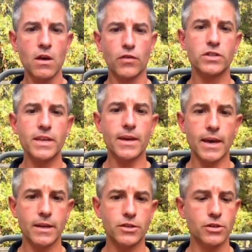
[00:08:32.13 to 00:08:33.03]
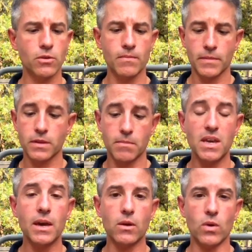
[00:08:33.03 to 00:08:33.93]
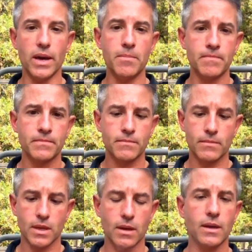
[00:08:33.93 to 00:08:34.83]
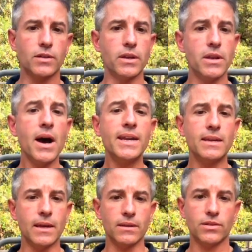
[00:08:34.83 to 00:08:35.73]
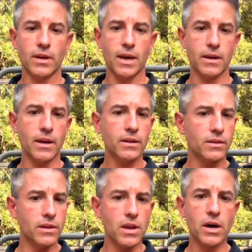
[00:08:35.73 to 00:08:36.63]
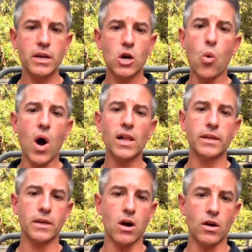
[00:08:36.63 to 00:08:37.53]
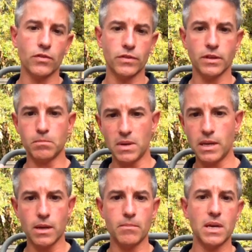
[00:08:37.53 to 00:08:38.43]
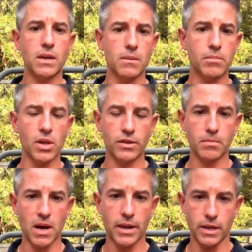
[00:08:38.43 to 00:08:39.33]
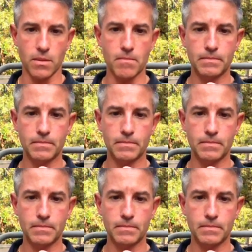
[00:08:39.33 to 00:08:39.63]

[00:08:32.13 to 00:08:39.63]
First thing that hits you, to me anyway, is a nuttiness. You get a nice nutty quality off of this medium plus bodied.